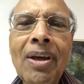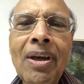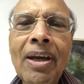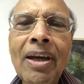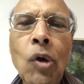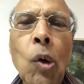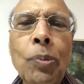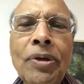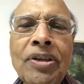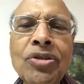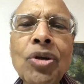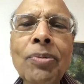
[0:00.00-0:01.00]
and
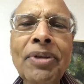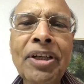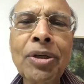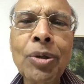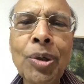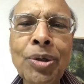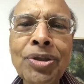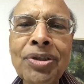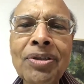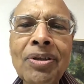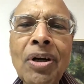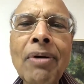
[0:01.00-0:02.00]
opened so many
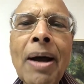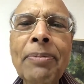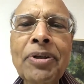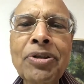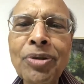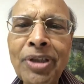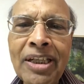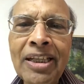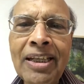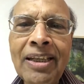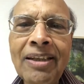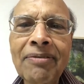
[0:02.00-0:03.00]
doors of
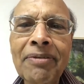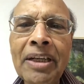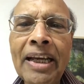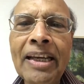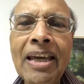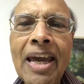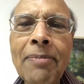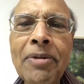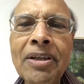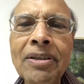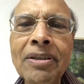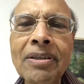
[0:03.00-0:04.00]
opportunity when I came here
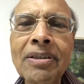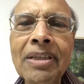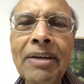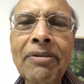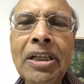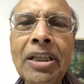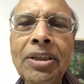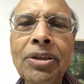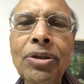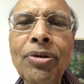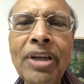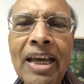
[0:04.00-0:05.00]
in
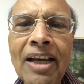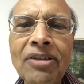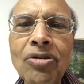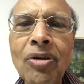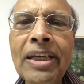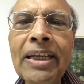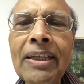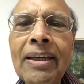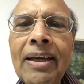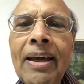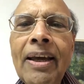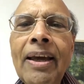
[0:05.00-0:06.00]
73, actually.
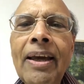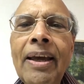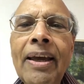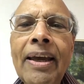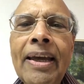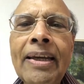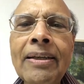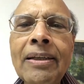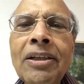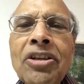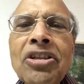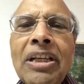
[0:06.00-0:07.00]
And
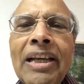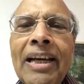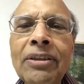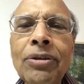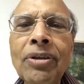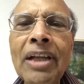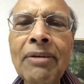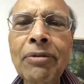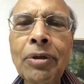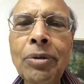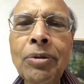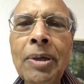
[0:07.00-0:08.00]
initially, I thought I
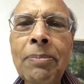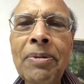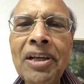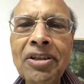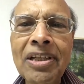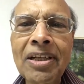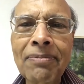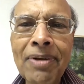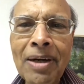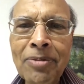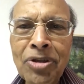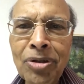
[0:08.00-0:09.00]
would do a PhD in
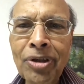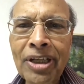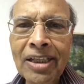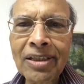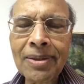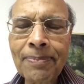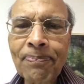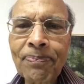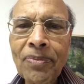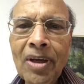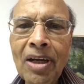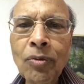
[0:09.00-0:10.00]
pharmaceutics
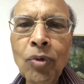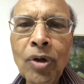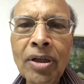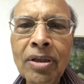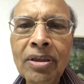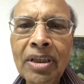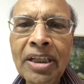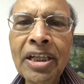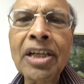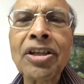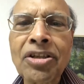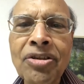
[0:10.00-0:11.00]
and work in
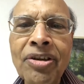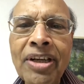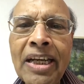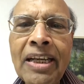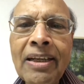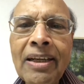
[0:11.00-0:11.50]
industry,